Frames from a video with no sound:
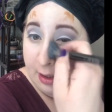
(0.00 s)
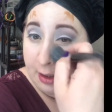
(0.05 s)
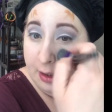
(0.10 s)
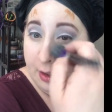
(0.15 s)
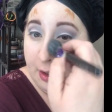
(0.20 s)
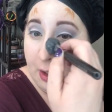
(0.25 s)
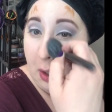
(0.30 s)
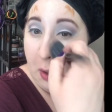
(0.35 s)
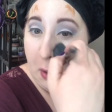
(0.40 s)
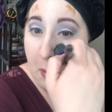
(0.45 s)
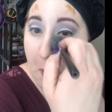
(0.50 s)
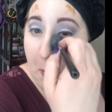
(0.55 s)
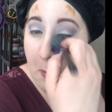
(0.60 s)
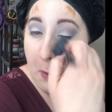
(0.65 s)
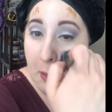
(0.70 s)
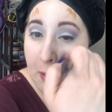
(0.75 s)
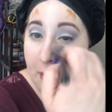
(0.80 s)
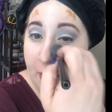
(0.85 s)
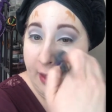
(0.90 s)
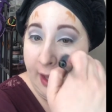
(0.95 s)

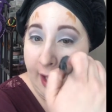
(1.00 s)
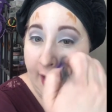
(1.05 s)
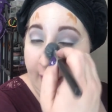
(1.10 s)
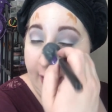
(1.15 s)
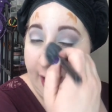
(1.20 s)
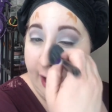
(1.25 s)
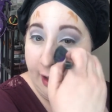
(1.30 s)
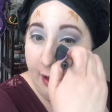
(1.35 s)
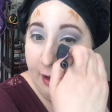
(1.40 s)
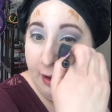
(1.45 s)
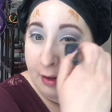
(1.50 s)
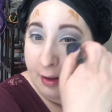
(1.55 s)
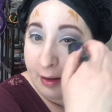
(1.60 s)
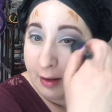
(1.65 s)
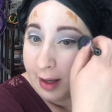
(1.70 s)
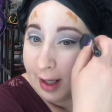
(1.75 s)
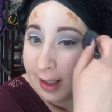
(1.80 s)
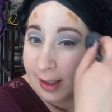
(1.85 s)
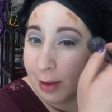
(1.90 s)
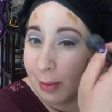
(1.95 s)
So
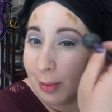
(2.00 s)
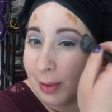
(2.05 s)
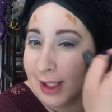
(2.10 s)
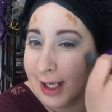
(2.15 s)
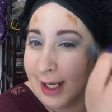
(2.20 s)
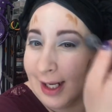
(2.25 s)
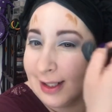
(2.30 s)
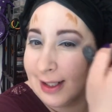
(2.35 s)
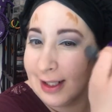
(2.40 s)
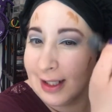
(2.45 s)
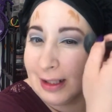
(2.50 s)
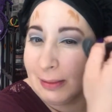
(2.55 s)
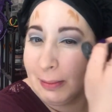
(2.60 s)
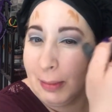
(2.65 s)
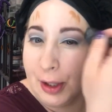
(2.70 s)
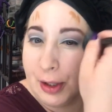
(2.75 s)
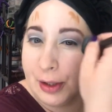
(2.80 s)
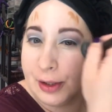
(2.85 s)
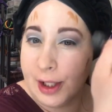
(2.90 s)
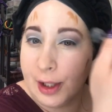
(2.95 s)
it's almost like it
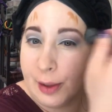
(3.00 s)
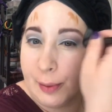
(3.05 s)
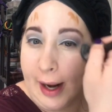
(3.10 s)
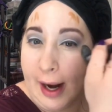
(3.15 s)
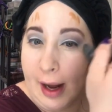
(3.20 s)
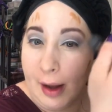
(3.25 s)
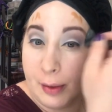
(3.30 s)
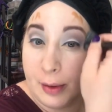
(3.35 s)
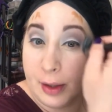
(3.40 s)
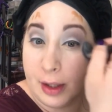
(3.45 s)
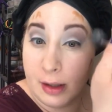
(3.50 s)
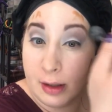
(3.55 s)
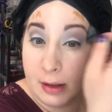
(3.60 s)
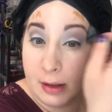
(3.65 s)
smears it around